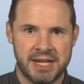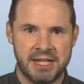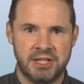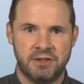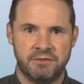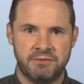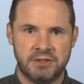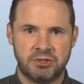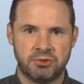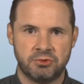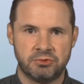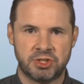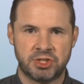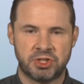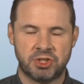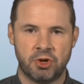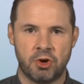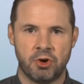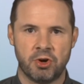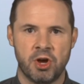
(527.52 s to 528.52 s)
an individual
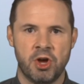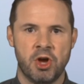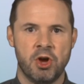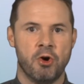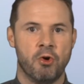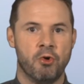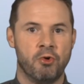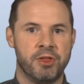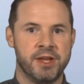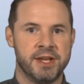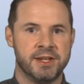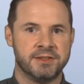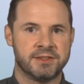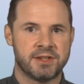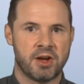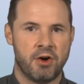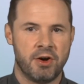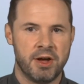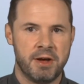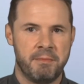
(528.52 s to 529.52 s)
stock or the
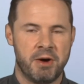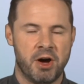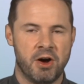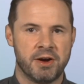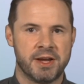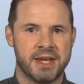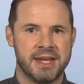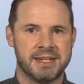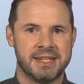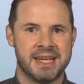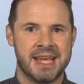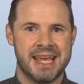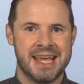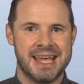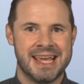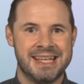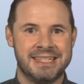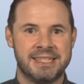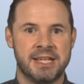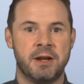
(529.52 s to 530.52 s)
entire market
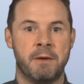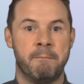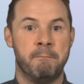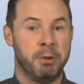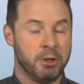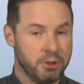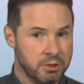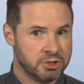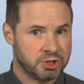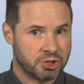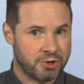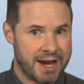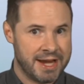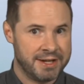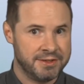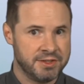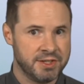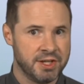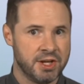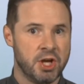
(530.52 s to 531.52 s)
is in a bull
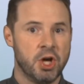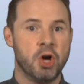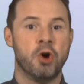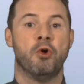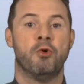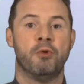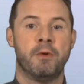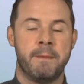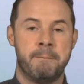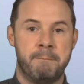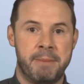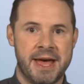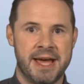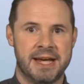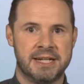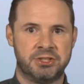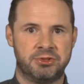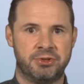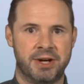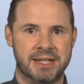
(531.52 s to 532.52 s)
trend or a
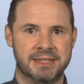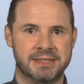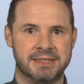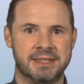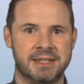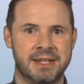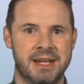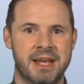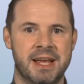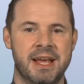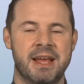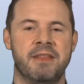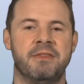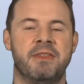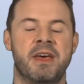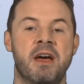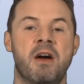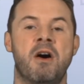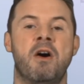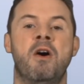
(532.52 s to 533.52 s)
bear trend.
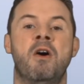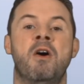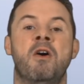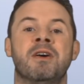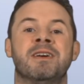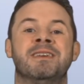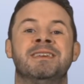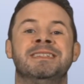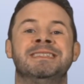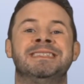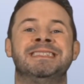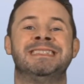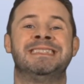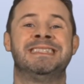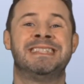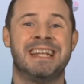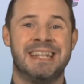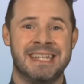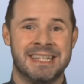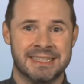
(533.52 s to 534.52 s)
There are
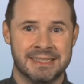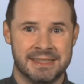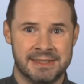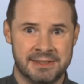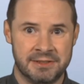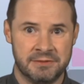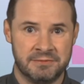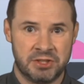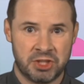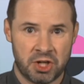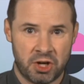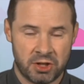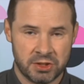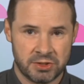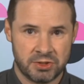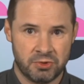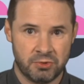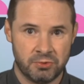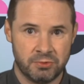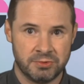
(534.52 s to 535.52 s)
gazillions of
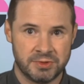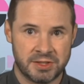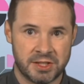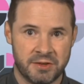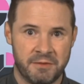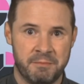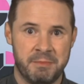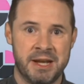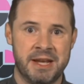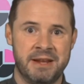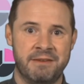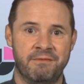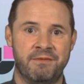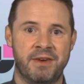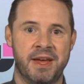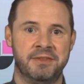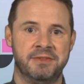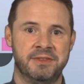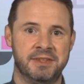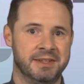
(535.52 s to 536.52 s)
chart tools that have been
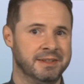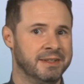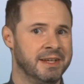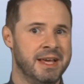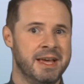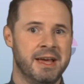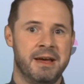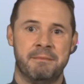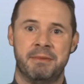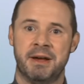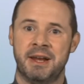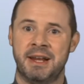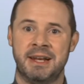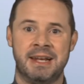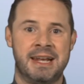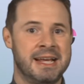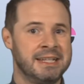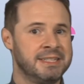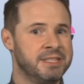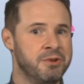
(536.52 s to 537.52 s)
invented, but
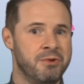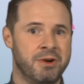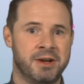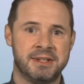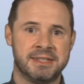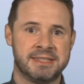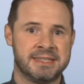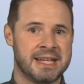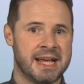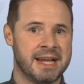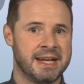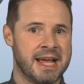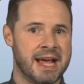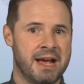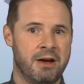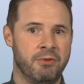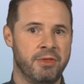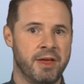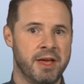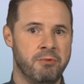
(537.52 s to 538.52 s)
unless you understand
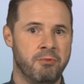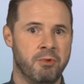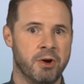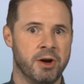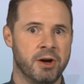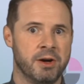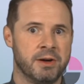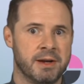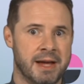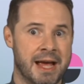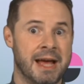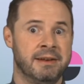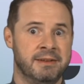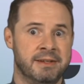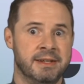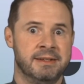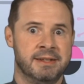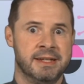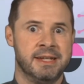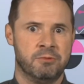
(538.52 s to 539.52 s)
how they work,
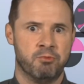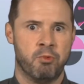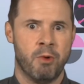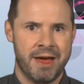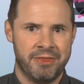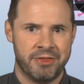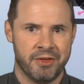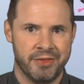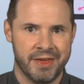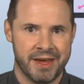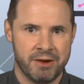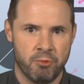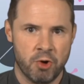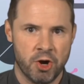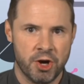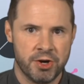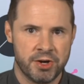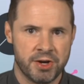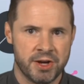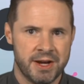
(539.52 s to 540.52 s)
and indeed whether they
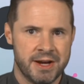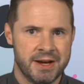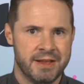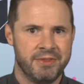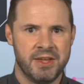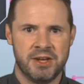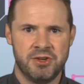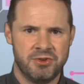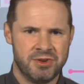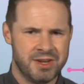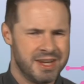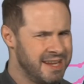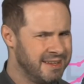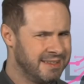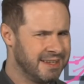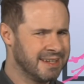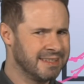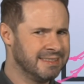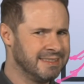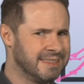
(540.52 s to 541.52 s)
work, then you
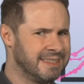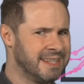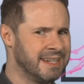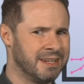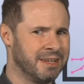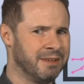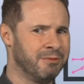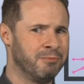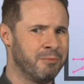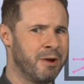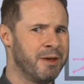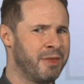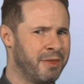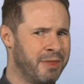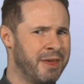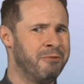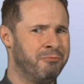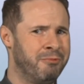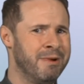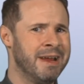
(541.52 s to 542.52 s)
need to consider whether they're